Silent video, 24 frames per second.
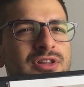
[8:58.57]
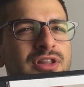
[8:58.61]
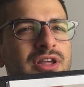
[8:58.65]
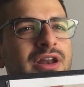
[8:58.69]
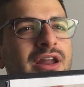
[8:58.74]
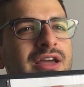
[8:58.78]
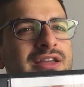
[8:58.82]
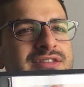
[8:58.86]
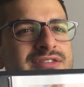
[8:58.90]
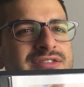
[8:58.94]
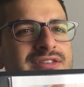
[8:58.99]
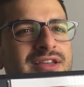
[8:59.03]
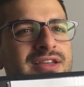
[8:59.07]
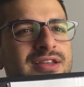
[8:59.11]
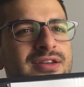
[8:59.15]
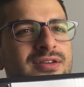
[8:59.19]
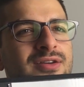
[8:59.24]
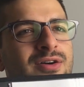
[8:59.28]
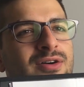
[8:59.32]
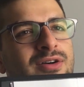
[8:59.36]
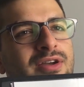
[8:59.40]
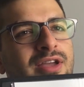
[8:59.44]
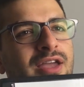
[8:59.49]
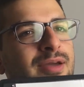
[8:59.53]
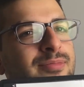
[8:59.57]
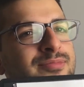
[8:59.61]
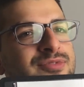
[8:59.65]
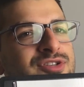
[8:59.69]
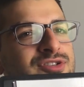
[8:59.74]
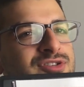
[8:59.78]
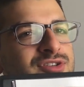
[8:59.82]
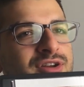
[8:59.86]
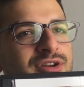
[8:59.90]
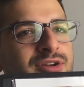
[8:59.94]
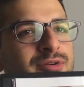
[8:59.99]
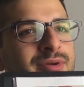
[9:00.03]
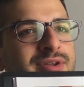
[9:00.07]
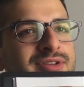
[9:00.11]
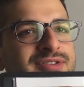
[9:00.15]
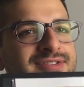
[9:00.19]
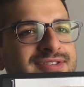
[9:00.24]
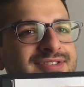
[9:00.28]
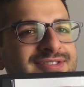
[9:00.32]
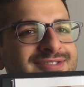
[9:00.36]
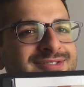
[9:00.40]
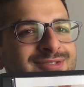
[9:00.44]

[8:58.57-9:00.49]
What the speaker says: and I said, okay, I'm just gonna erase it.